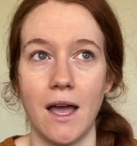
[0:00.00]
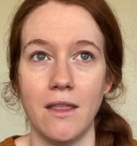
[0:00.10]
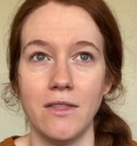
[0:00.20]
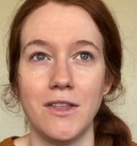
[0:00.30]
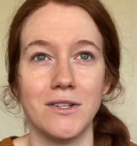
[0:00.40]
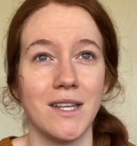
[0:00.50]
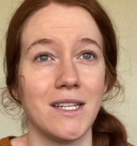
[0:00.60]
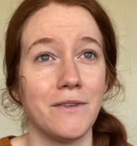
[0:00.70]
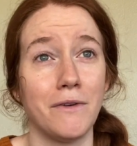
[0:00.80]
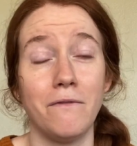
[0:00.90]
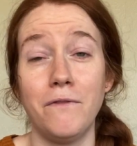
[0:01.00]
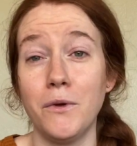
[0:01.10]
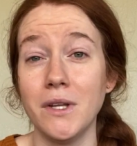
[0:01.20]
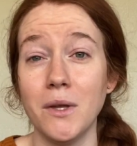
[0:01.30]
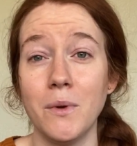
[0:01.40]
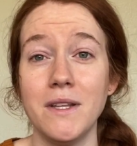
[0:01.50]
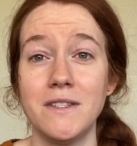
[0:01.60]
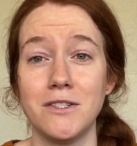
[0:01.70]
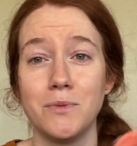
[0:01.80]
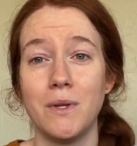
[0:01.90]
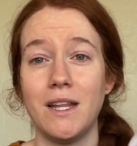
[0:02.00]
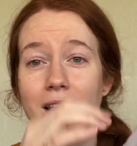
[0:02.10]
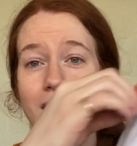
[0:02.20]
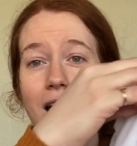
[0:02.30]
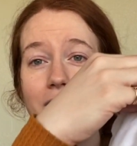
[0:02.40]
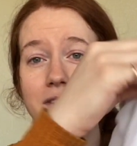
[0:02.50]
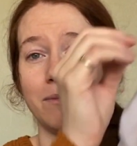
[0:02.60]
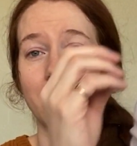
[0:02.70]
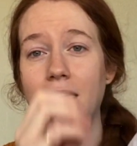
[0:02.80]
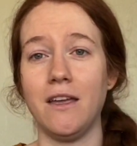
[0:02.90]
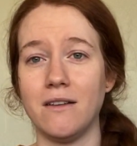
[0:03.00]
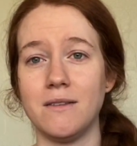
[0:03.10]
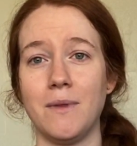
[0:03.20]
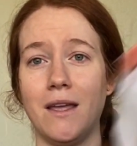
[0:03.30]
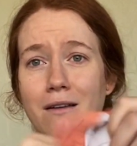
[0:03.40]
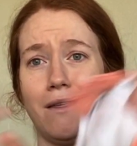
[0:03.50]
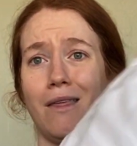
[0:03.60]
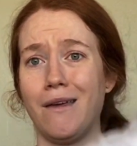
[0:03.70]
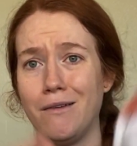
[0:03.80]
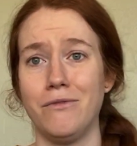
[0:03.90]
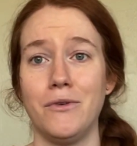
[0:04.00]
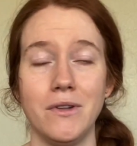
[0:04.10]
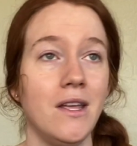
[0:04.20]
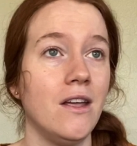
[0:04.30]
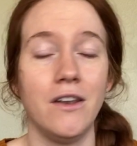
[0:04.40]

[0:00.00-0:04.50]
There's like different folding ones. There's one that like have something here and something here and they like unfold.